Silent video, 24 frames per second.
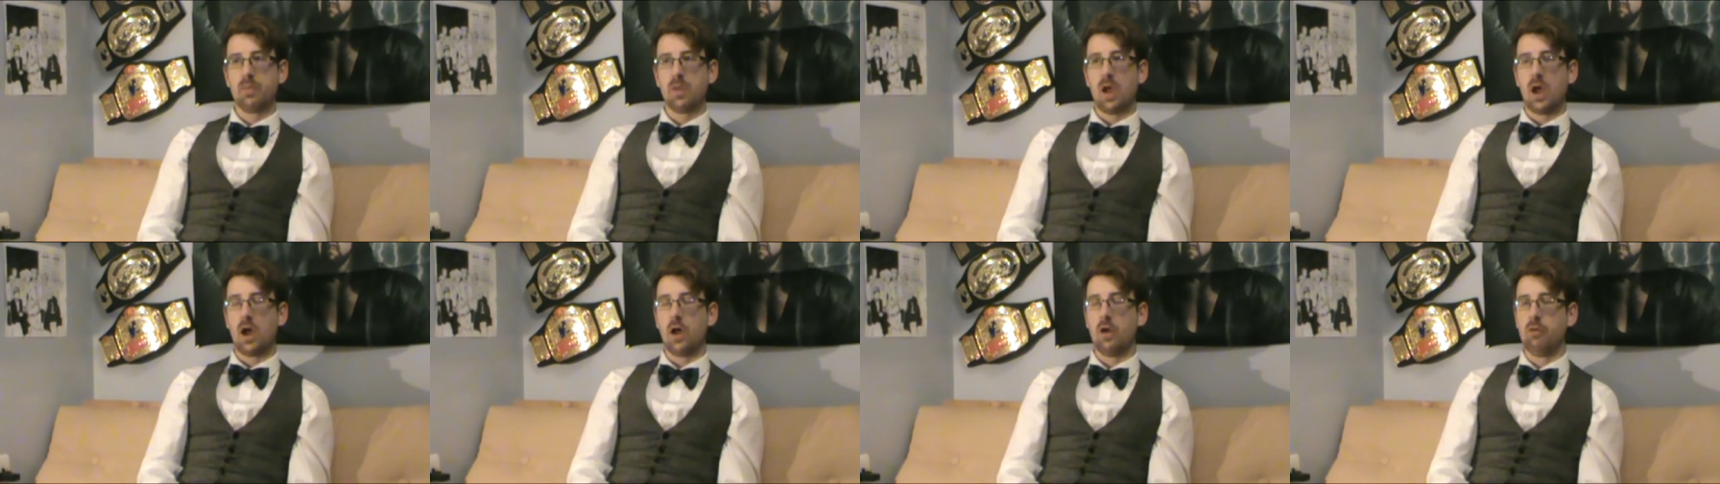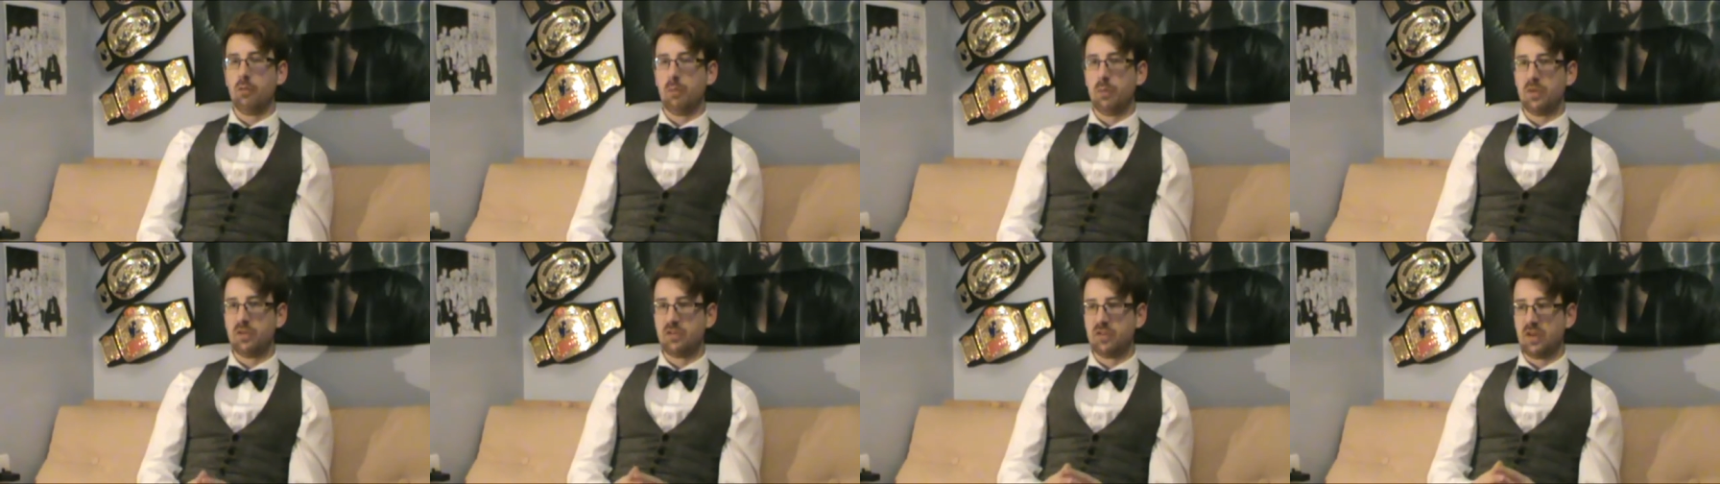
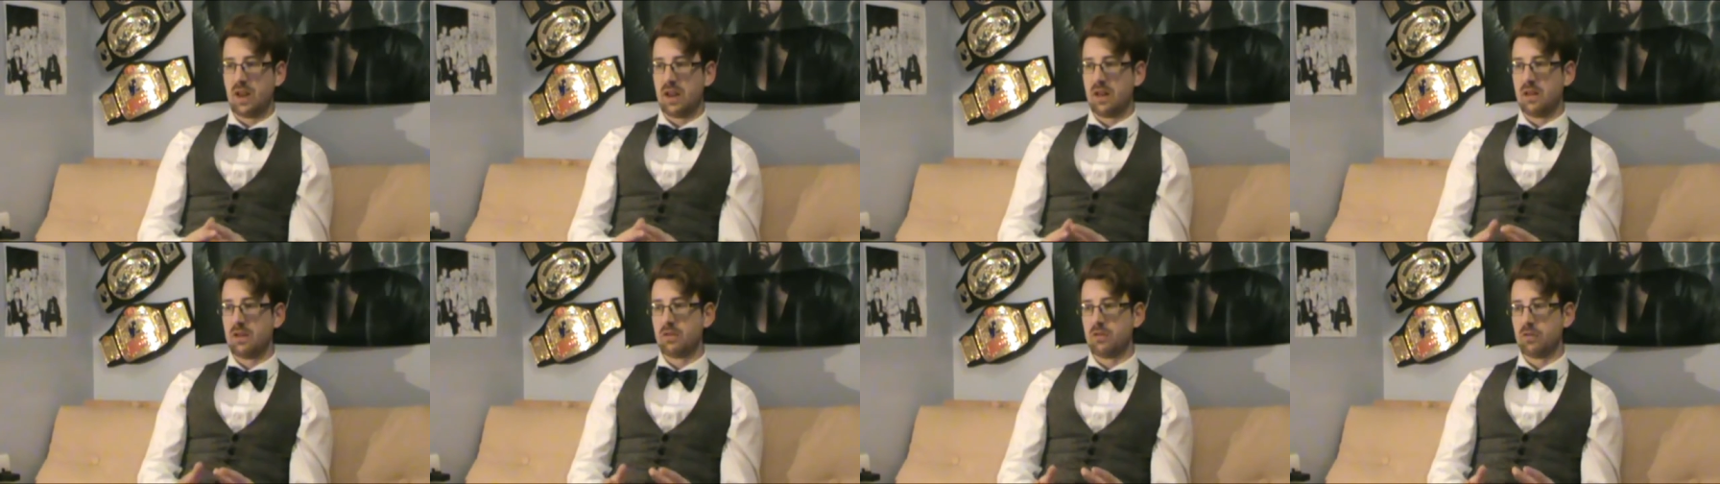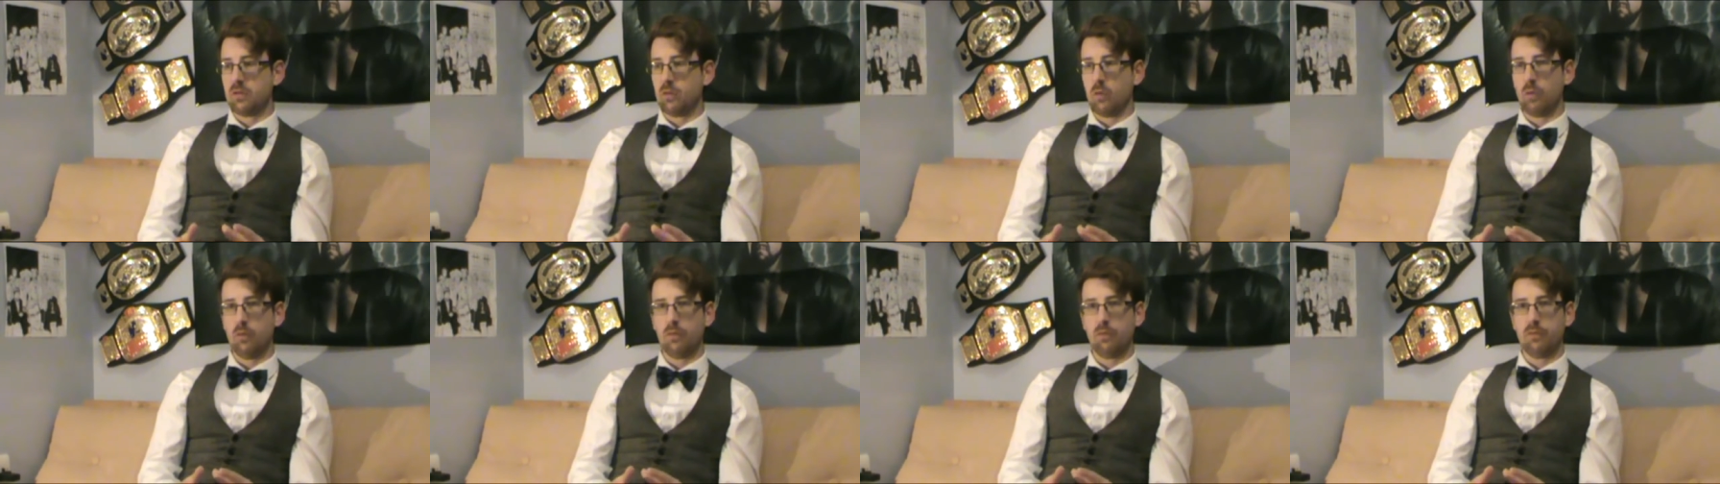100%
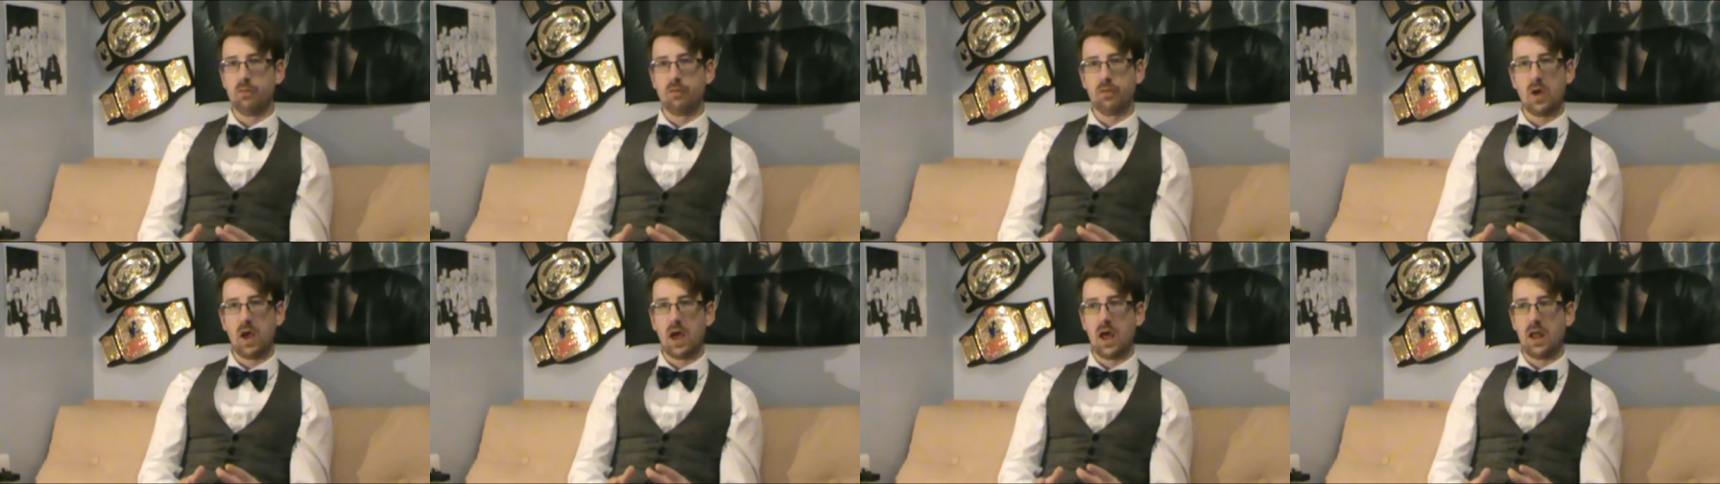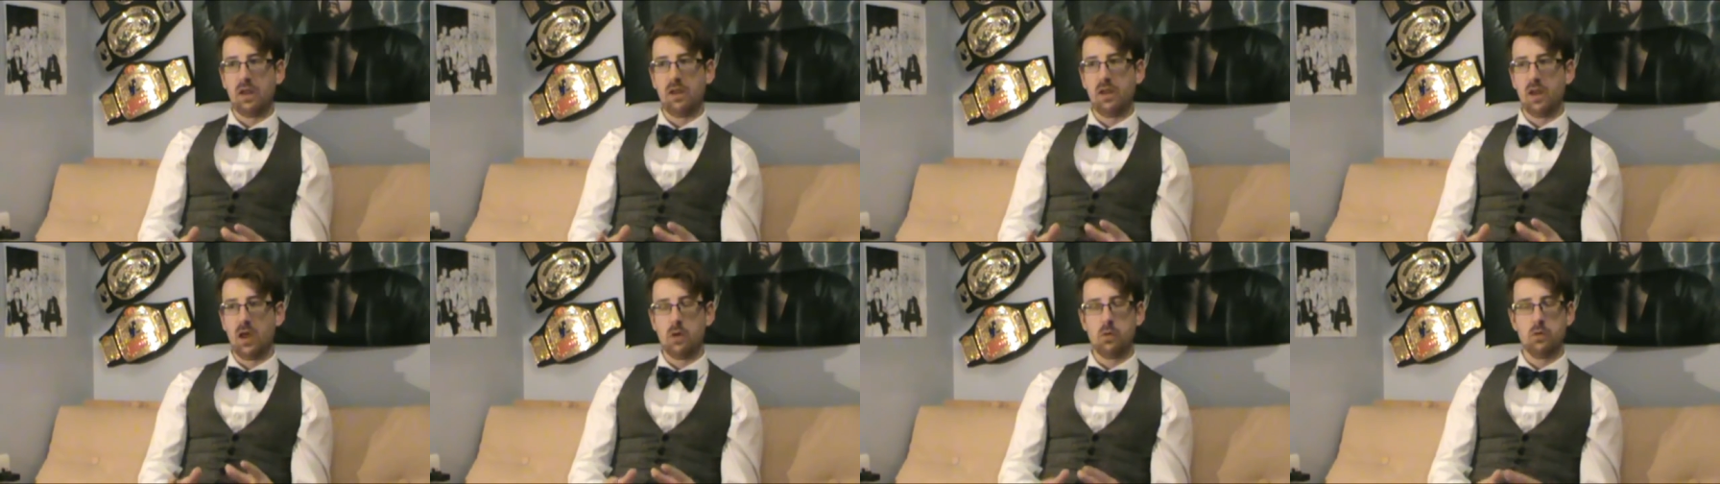sort of
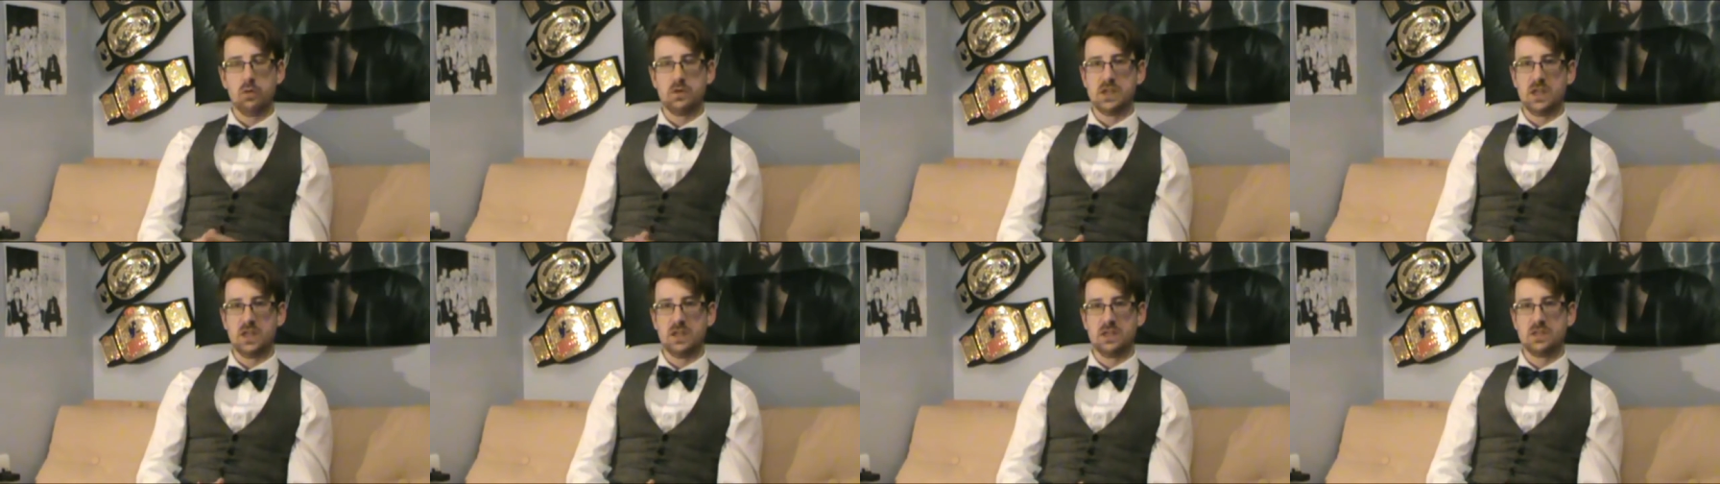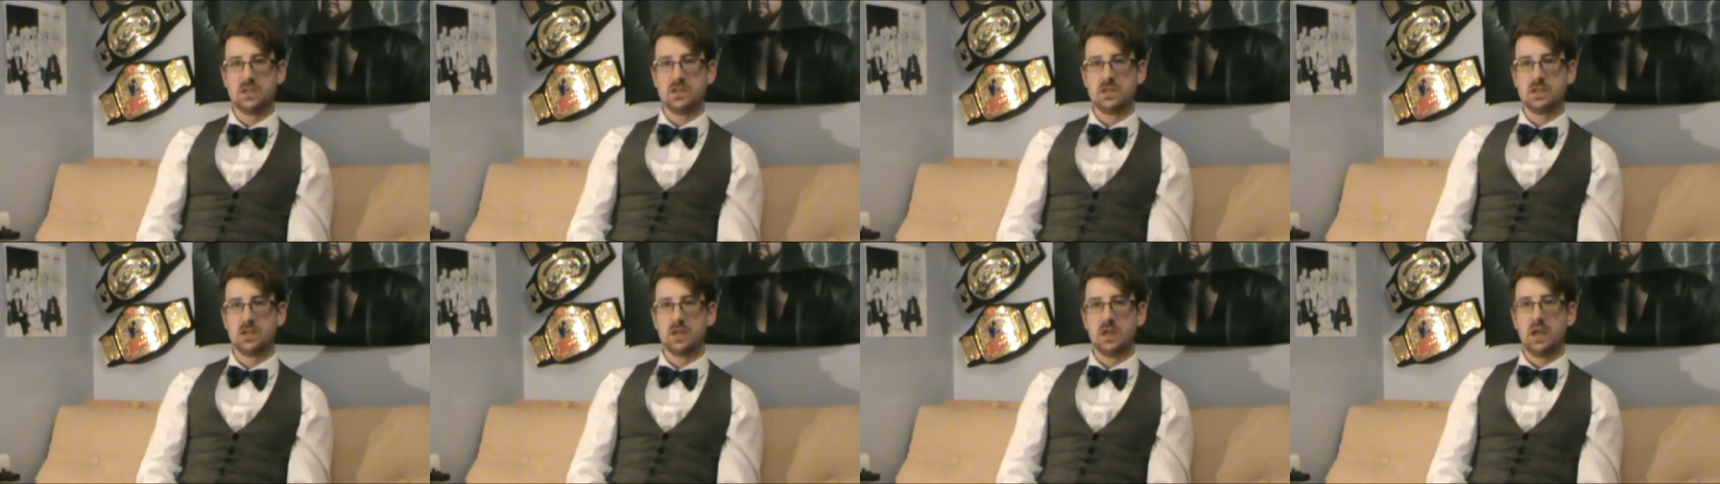
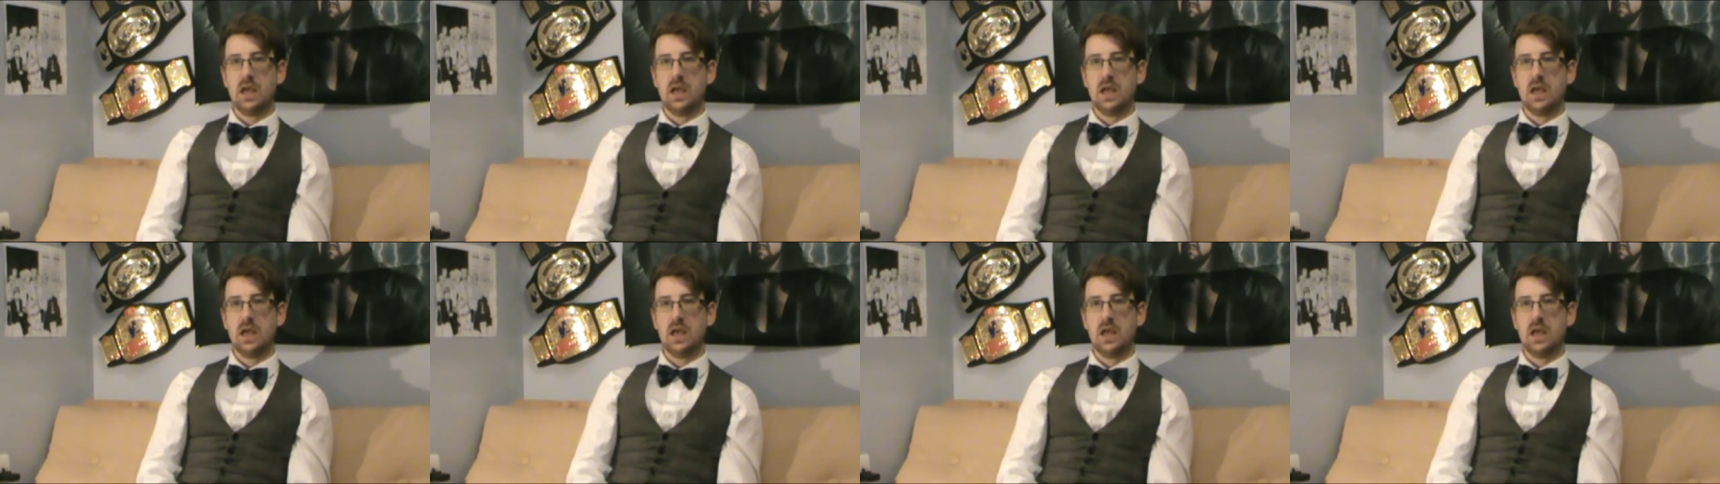unnoticed